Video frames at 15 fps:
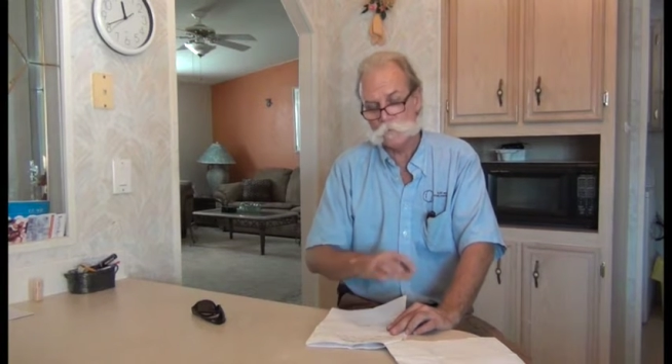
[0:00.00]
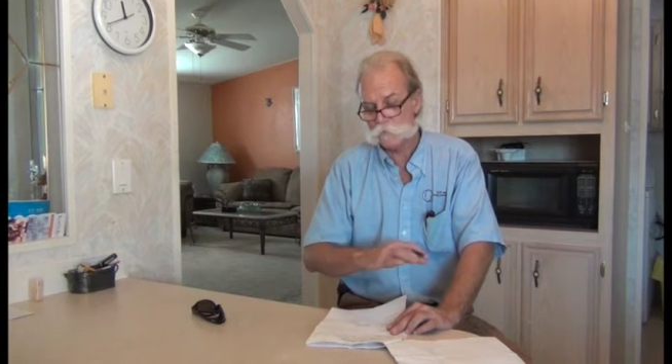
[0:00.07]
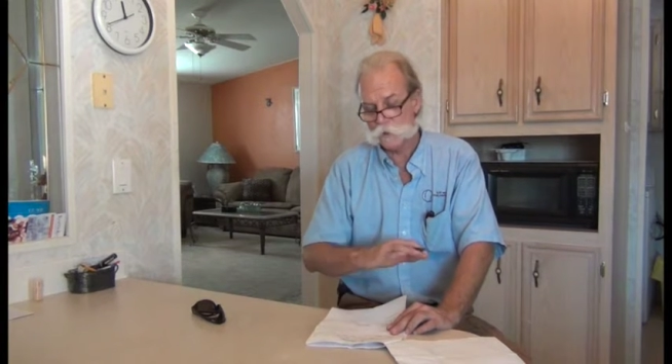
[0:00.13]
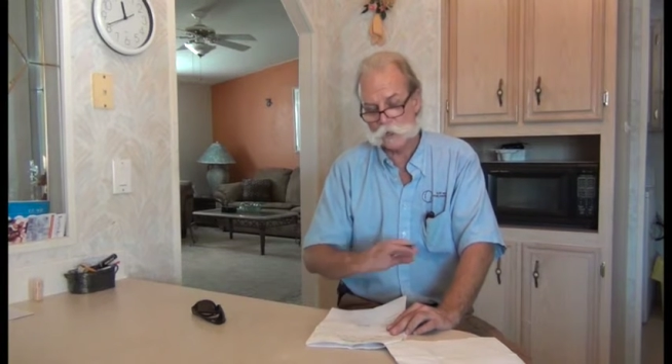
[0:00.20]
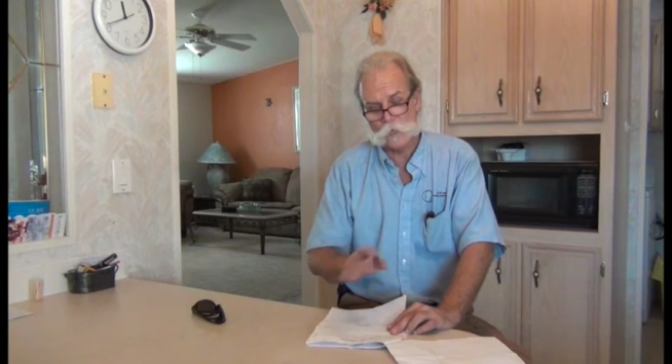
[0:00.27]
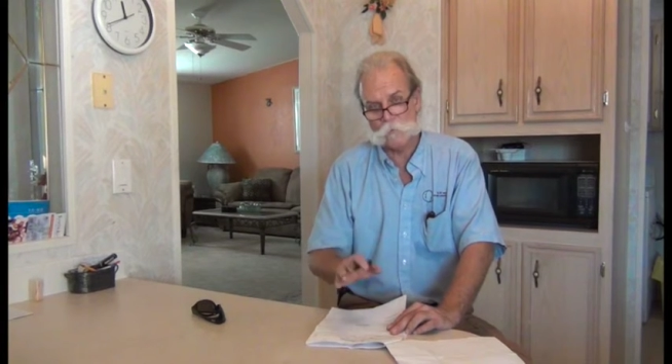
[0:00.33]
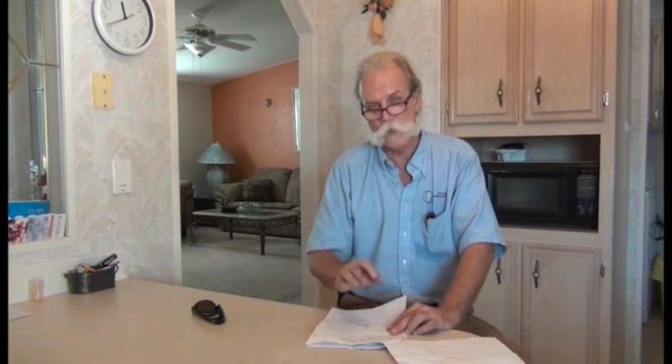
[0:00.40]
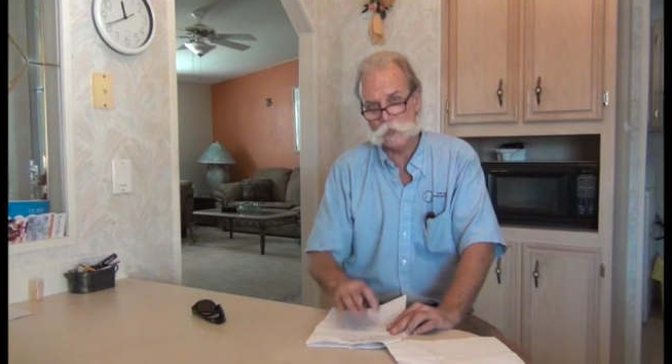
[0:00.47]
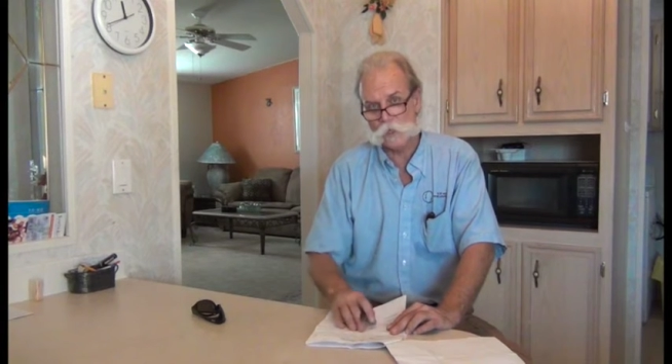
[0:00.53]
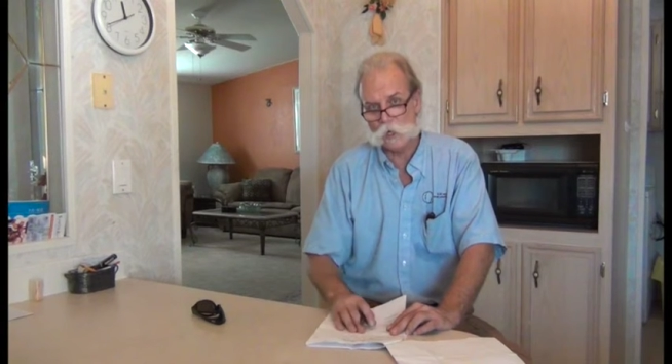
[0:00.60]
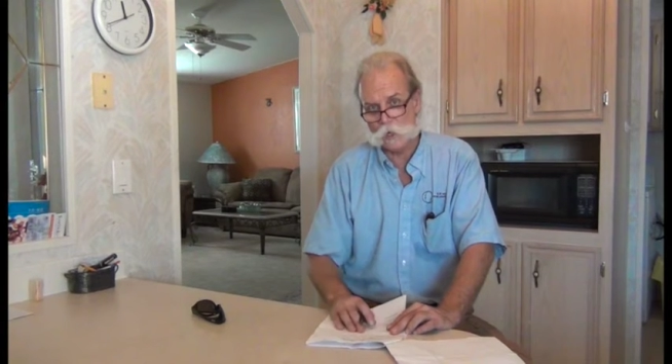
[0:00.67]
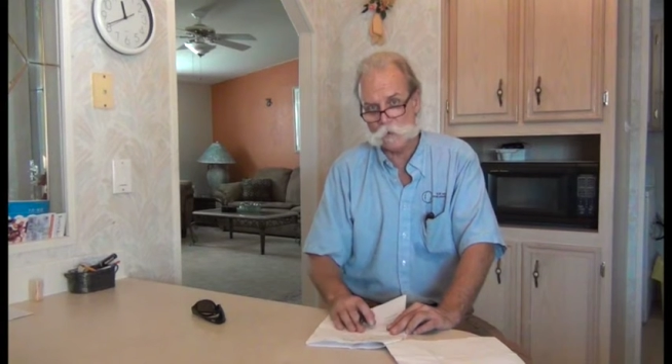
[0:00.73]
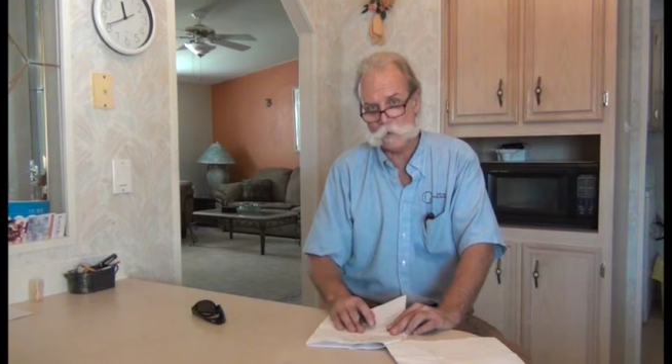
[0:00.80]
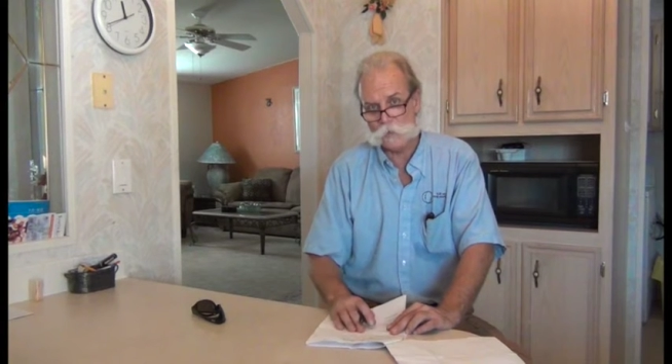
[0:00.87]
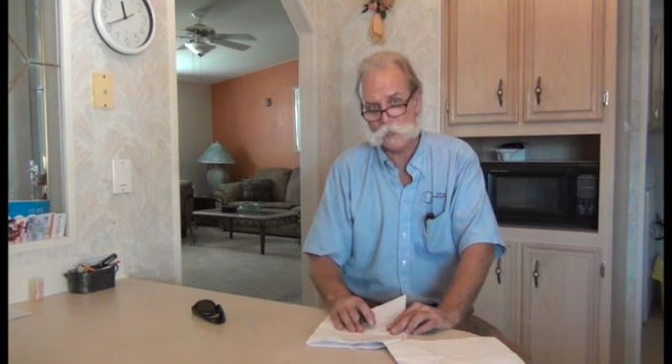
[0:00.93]
pretty much
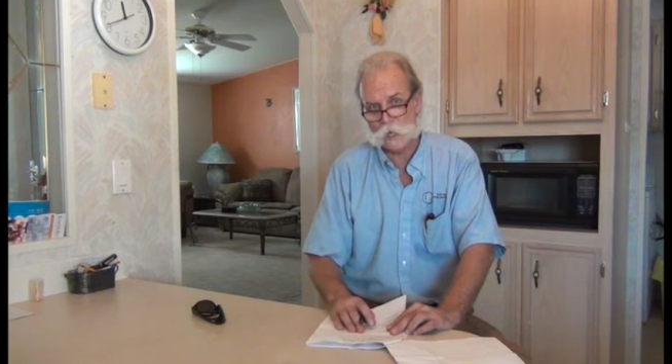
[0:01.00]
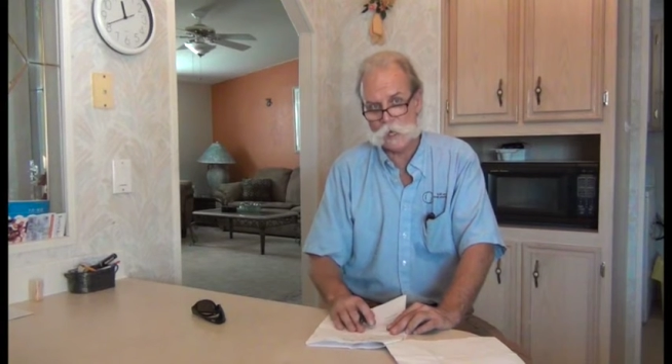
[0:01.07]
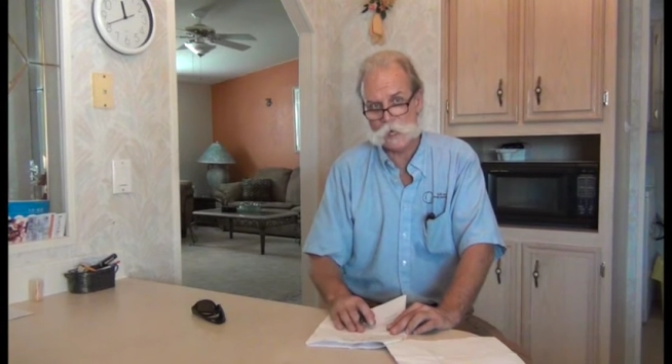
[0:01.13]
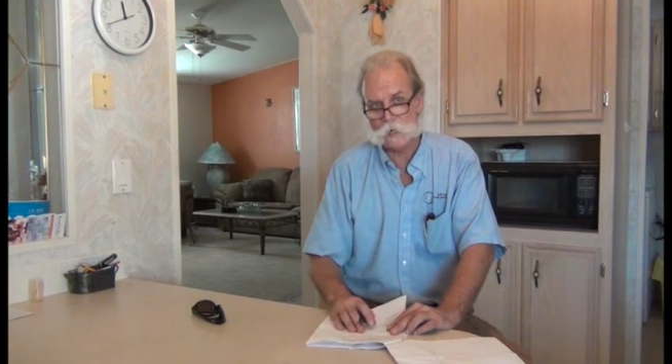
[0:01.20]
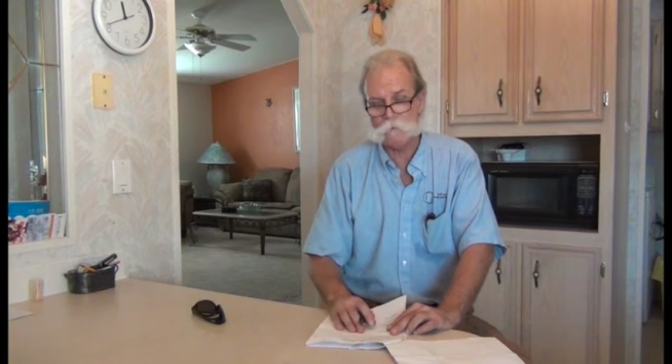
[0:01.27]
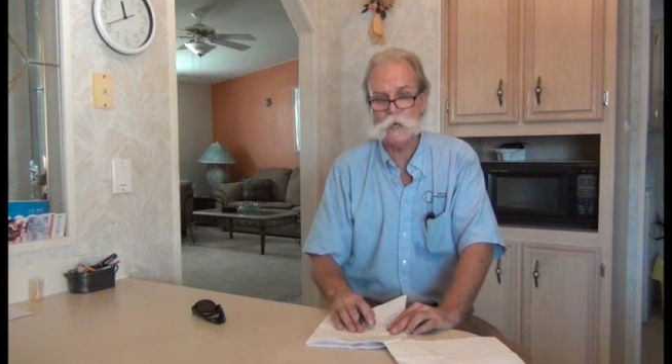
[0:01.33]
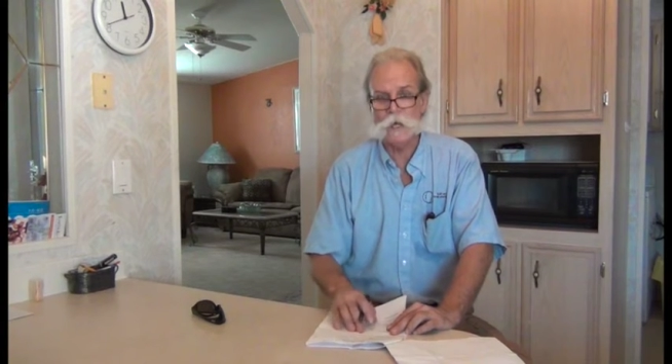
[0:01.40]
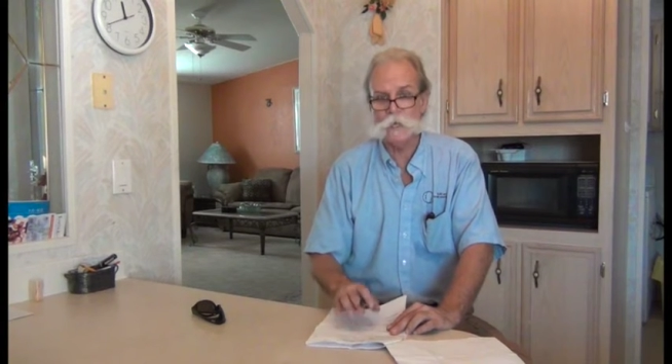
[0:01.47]
all the time,